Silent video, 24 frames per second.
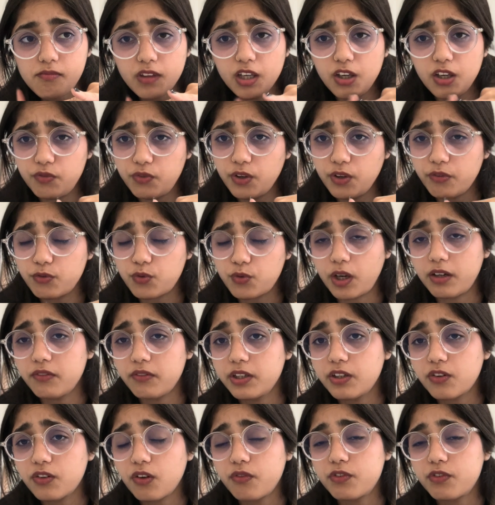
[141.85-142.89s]
If you have 12
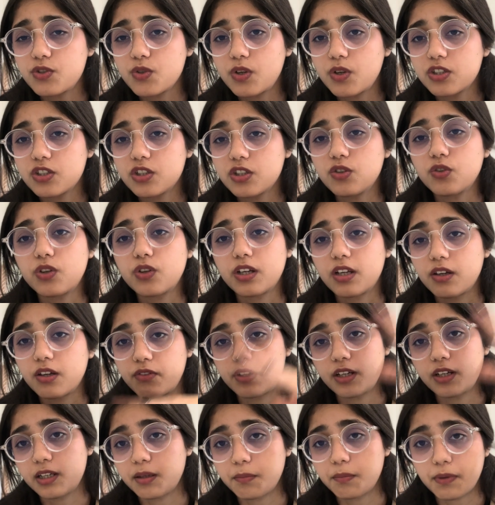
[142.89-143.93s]
years of education, you can
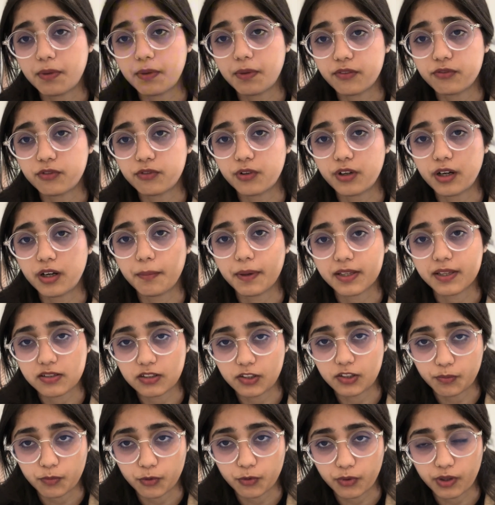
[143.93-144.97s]
definitely apply for a
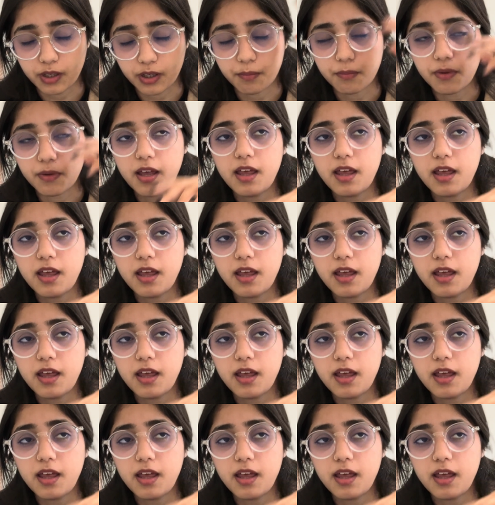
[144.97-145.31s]
bachelor's program.